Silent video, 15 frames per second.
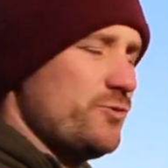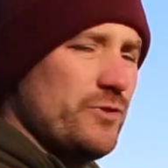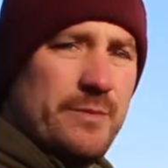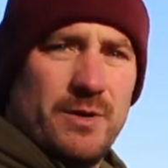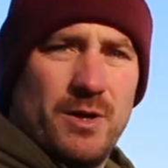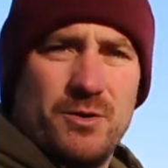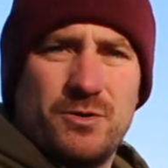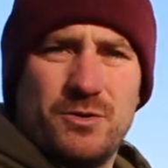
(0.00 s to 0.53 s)
trip
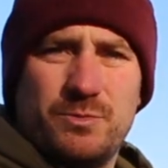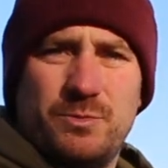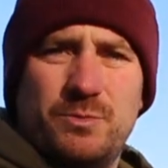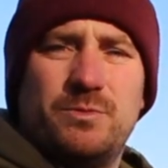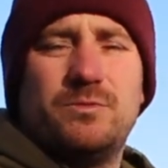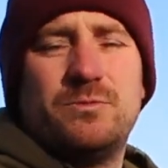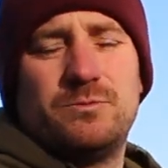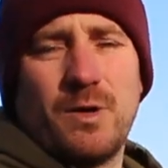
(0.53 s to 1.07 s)
though, because
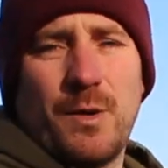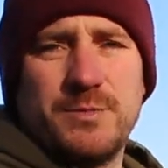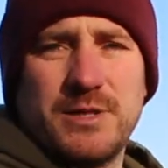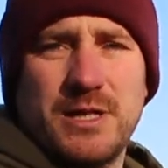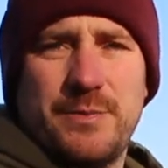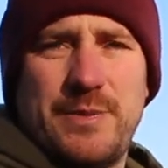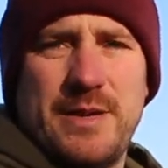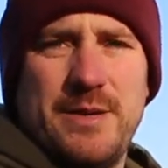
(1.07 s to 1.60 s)
Rob's
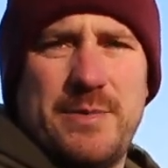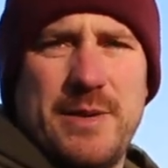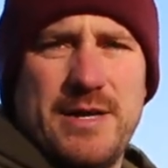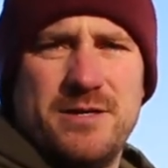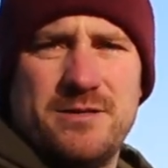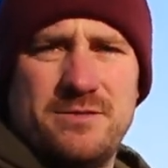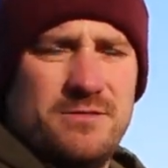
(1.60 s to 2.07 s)
had a PB.